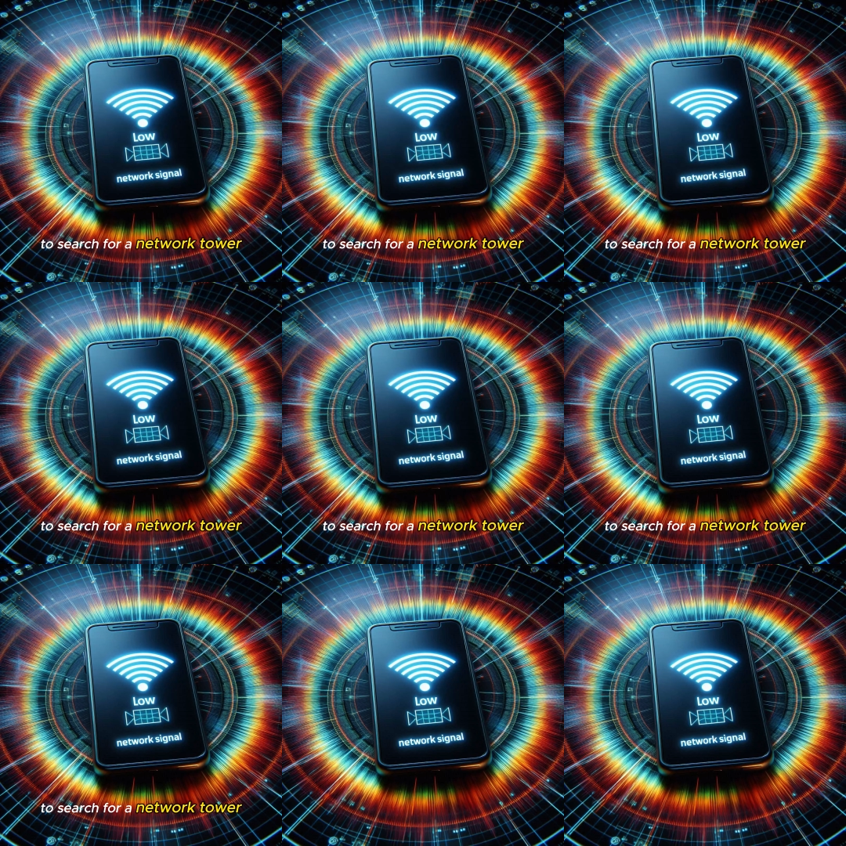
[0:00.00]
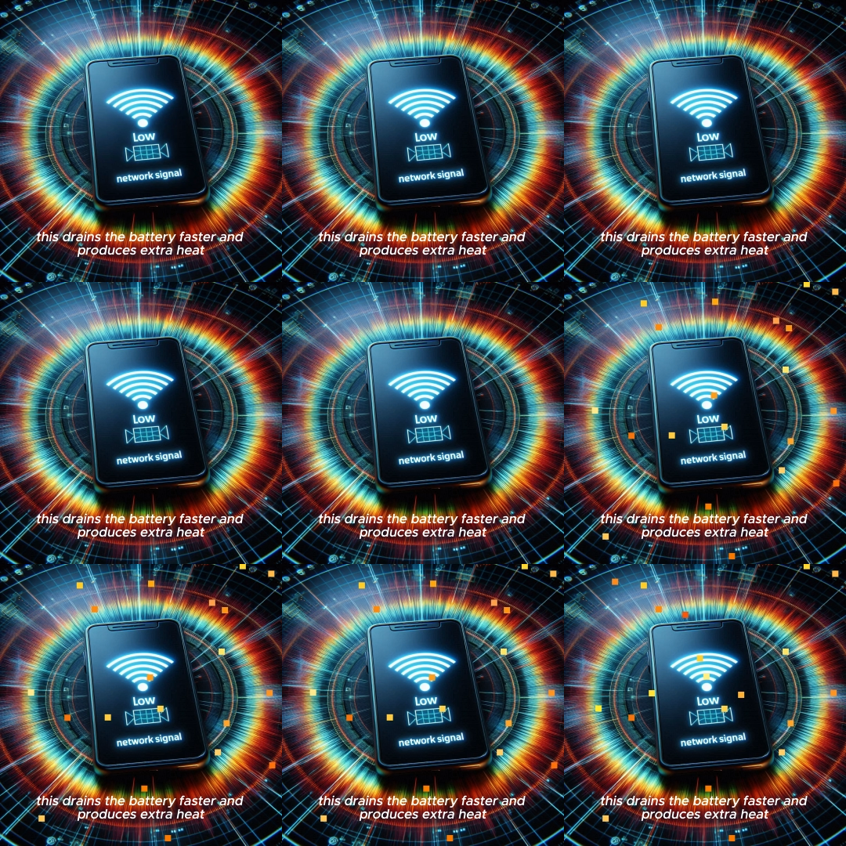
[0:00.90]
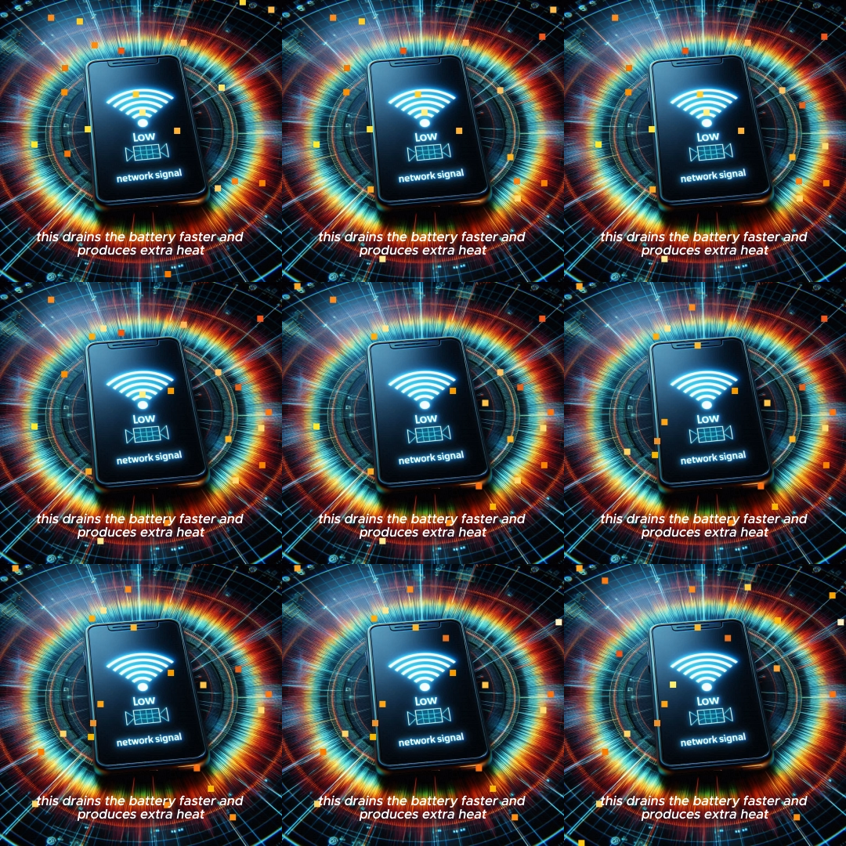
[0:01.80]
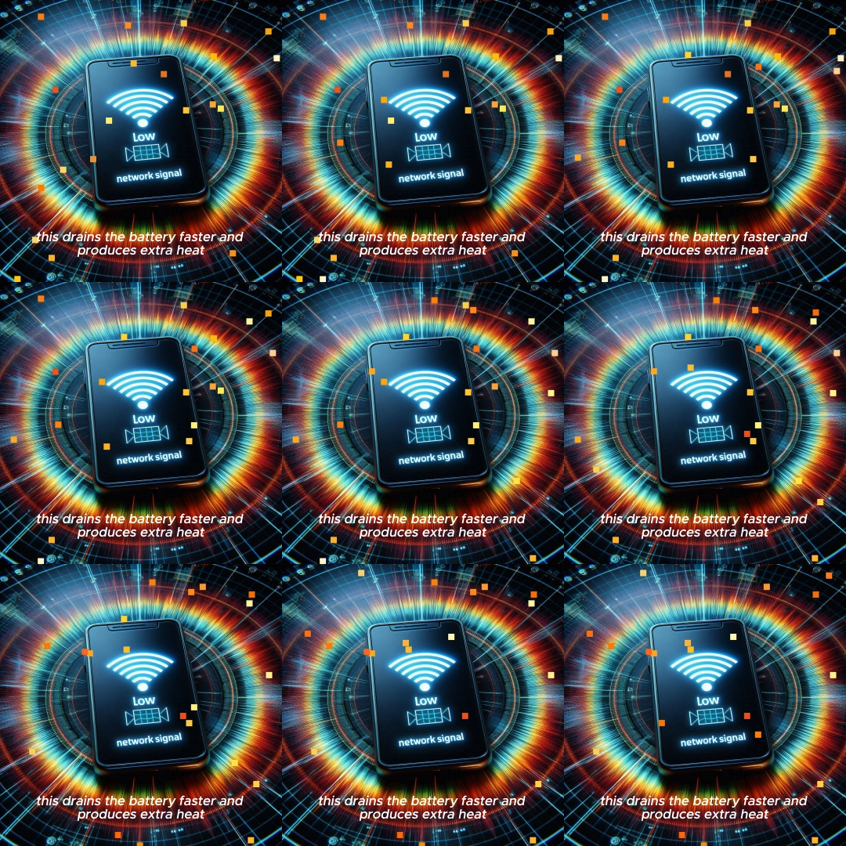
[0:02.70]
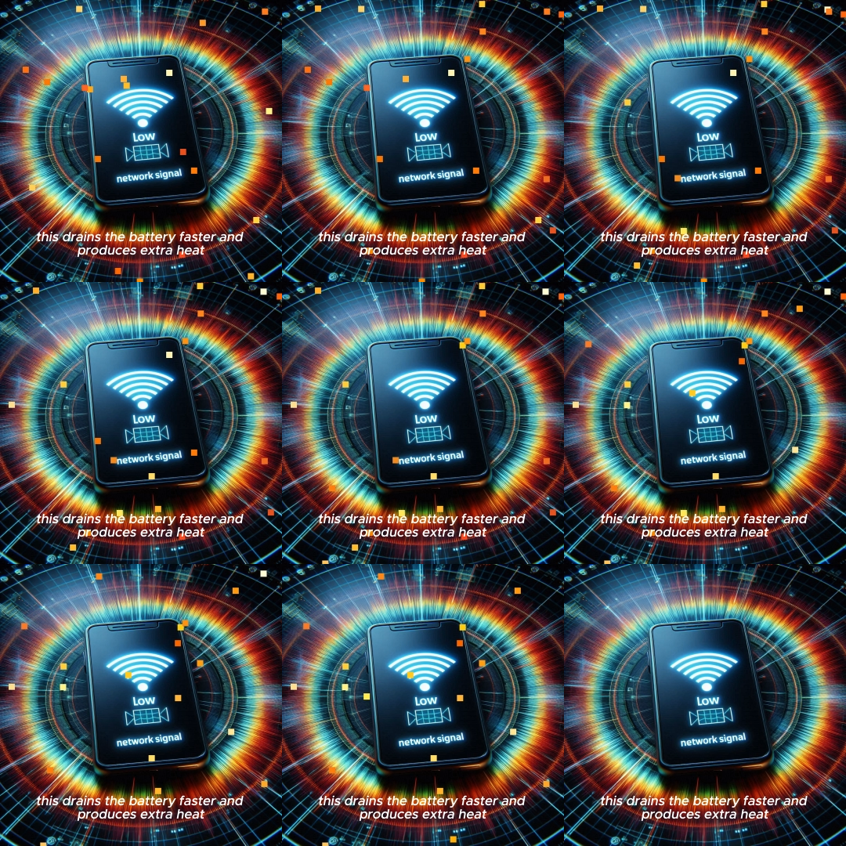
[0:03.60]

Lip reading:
[unreadable: no face in view]